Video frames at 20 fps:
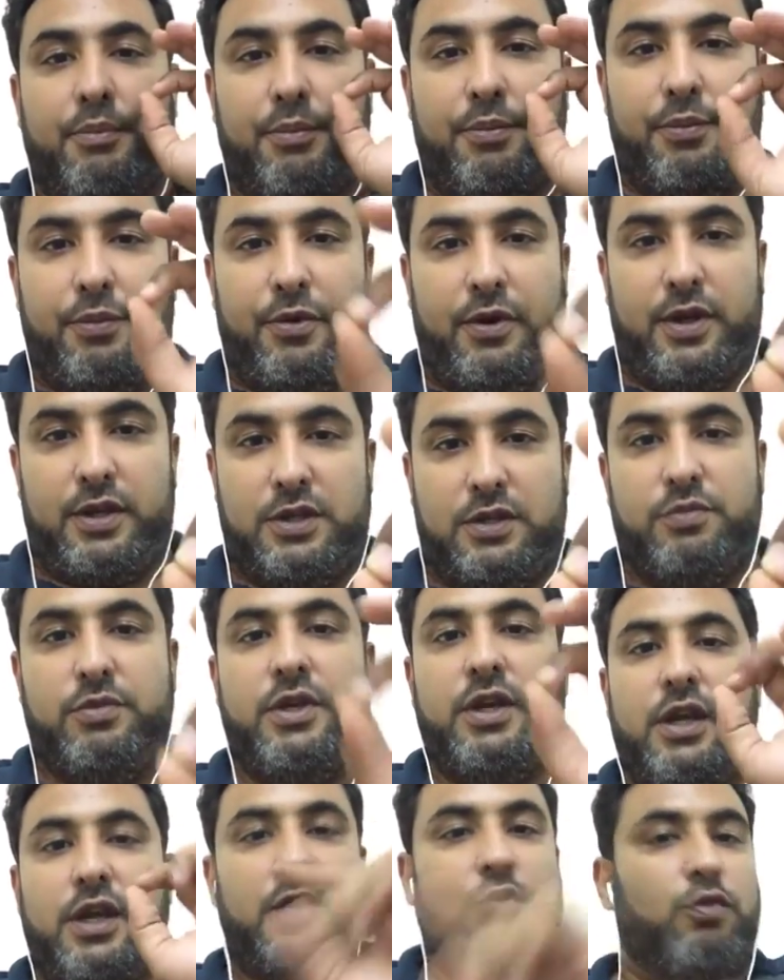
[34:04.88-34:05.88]
Trust
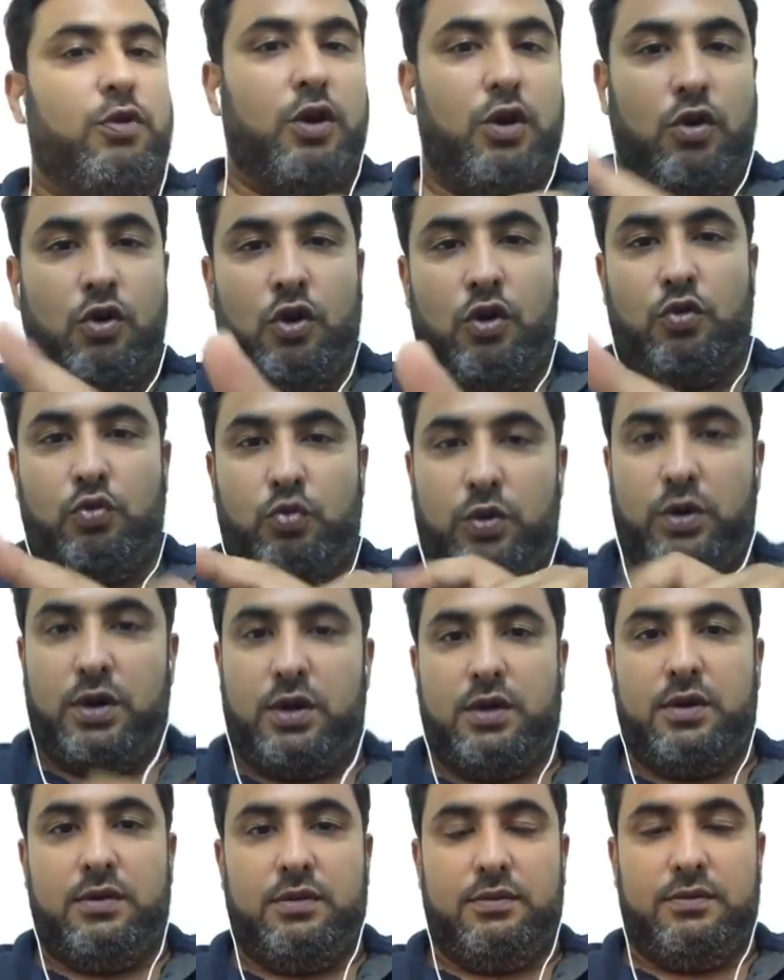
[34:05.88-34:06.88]
me, it will not
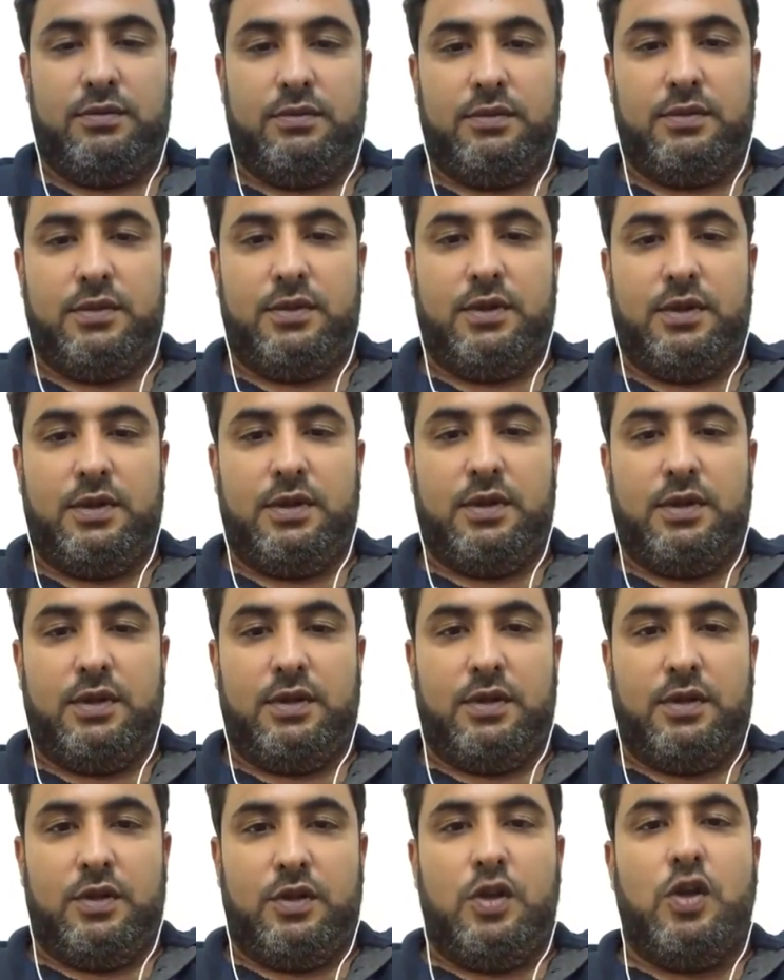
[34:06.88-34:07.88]
work.
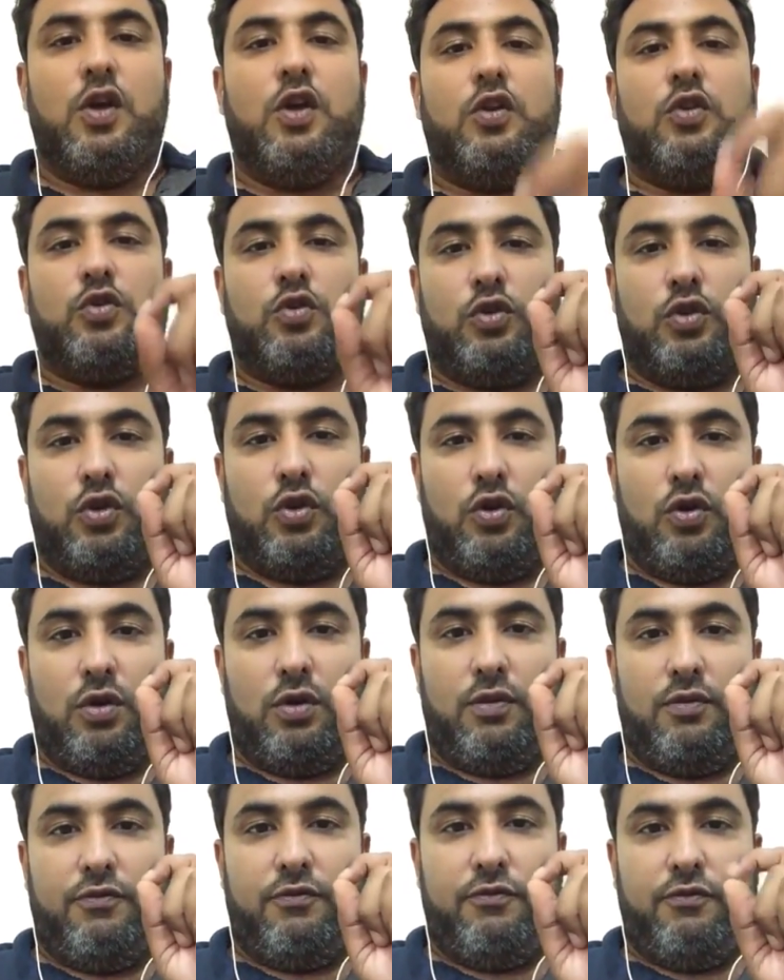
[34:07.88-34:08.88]
So, your
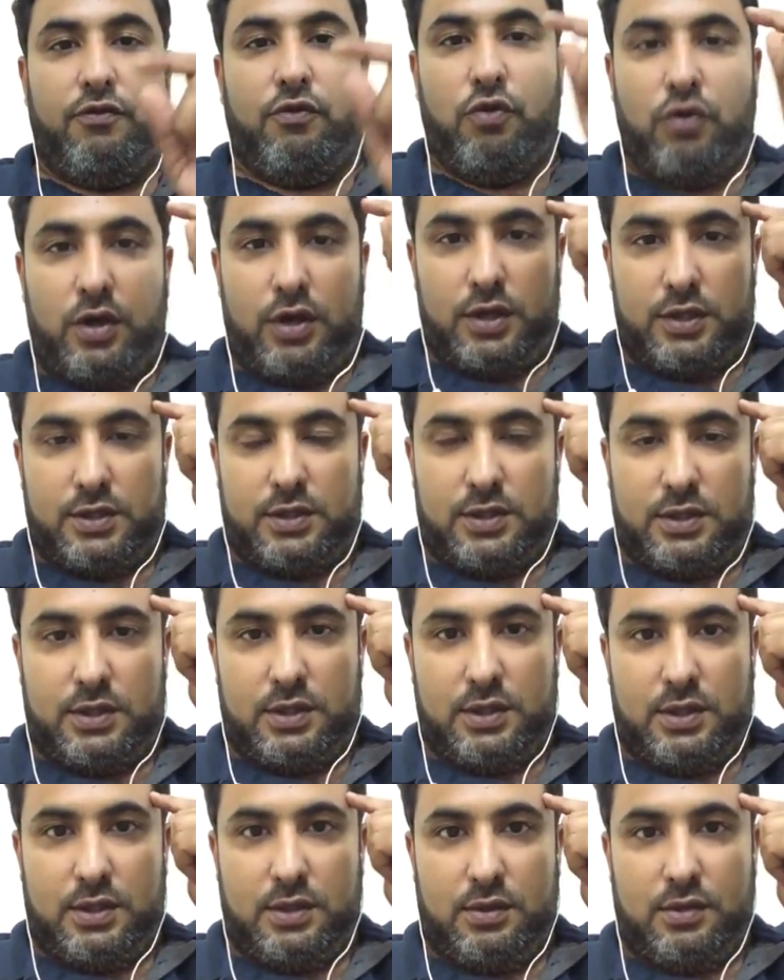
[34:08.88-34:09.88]
focus.
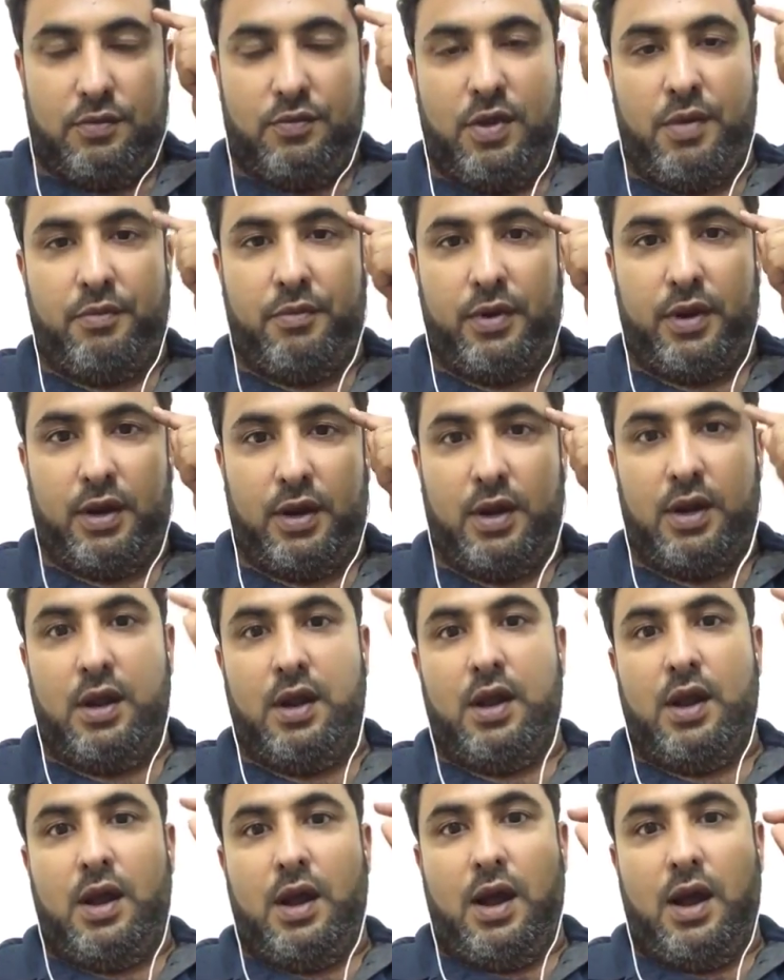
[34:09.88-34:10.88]
Remember,
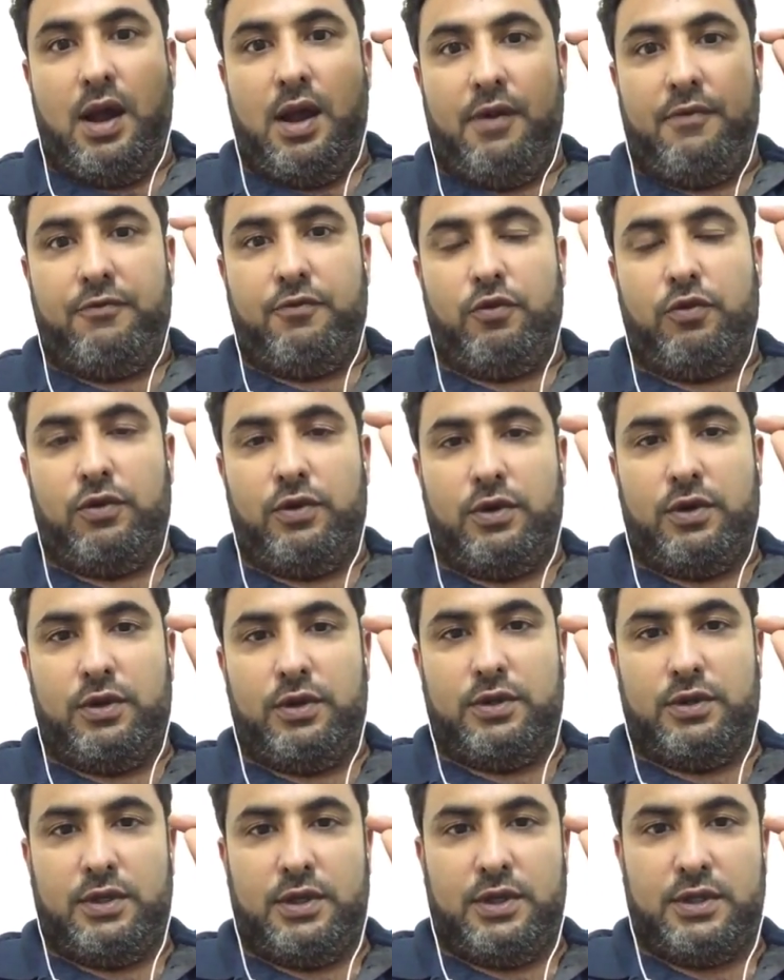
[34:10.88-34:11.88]
I have told
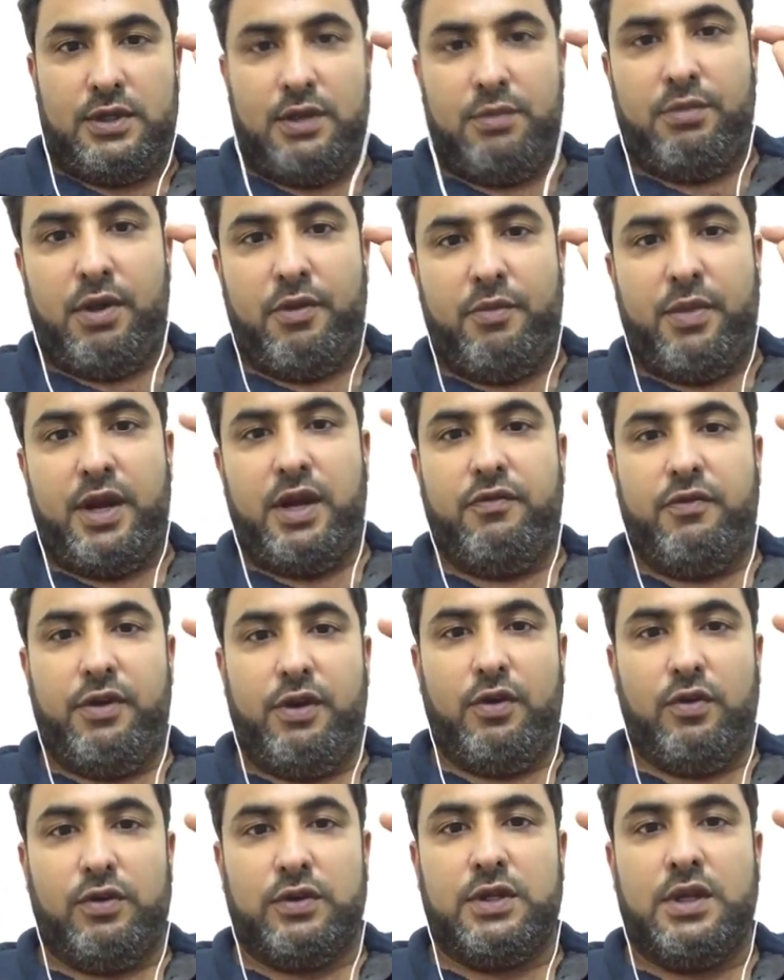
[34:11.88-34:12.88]
this in my many
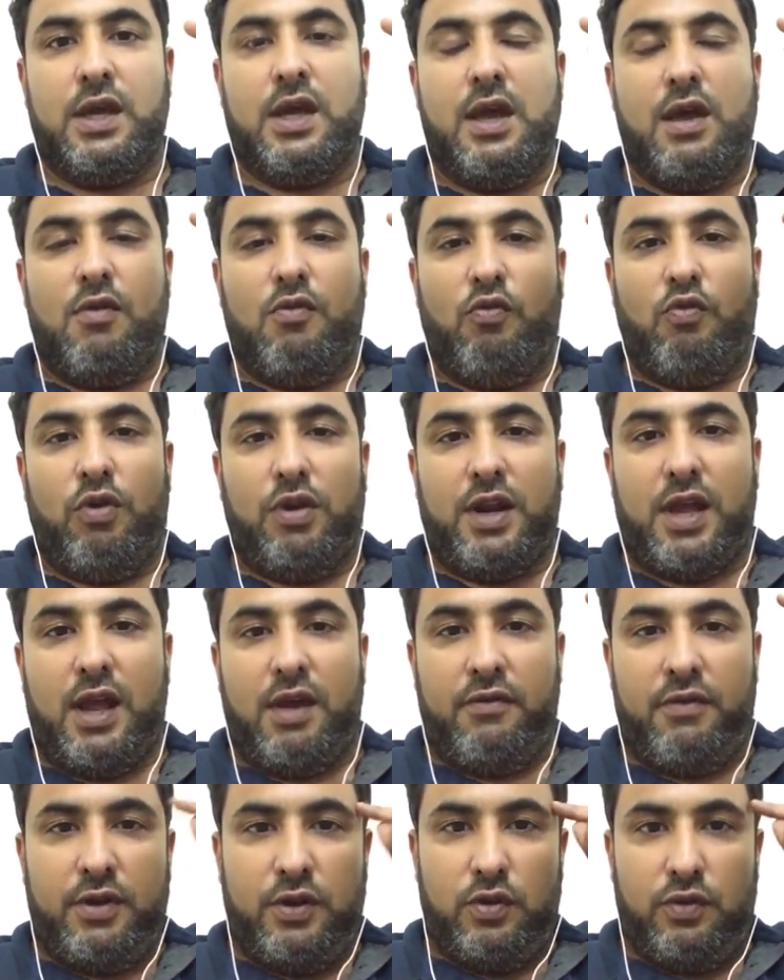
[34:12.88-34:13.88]
videos.
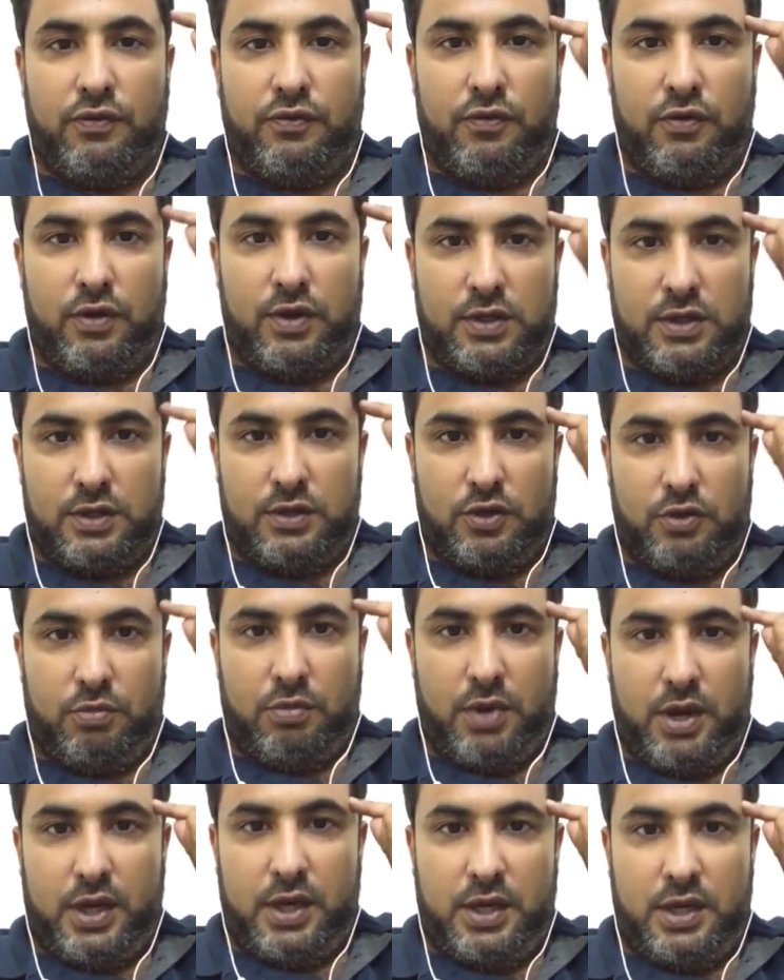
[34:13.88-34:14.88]
Whatever you focus in your
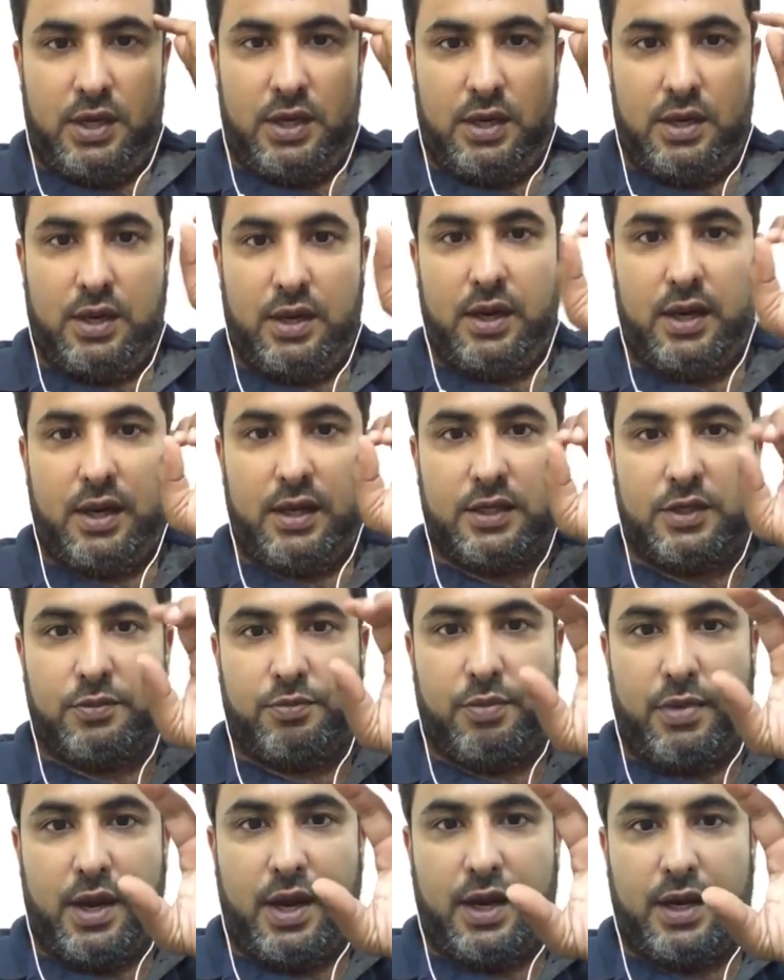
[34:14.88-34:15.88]
mind, it
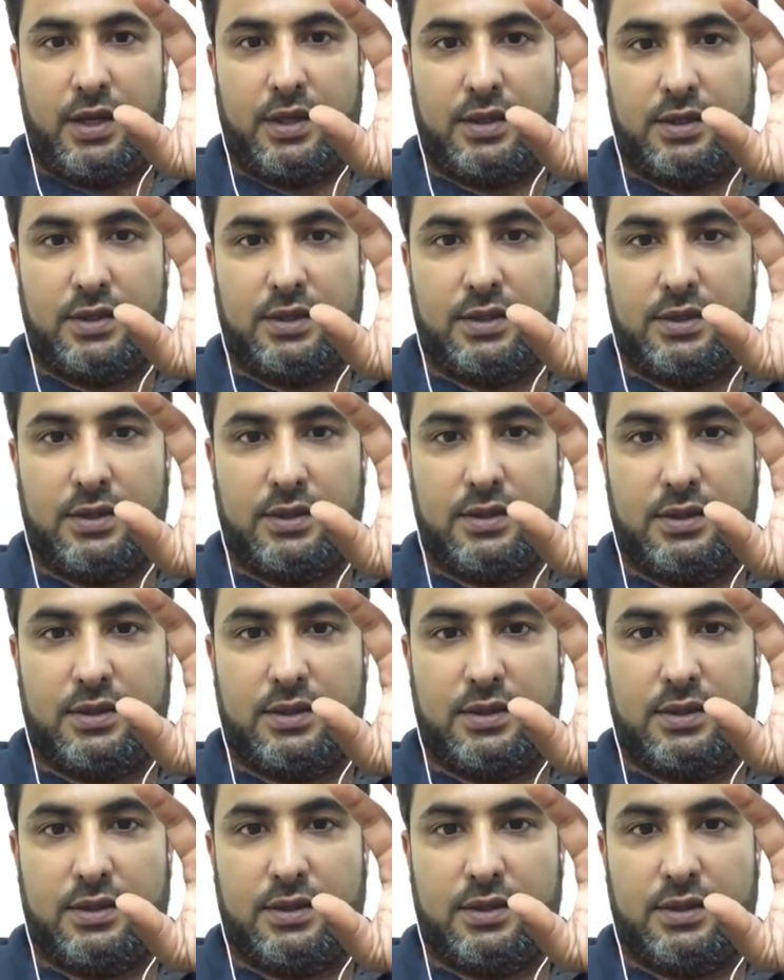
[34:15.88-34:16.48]
expands.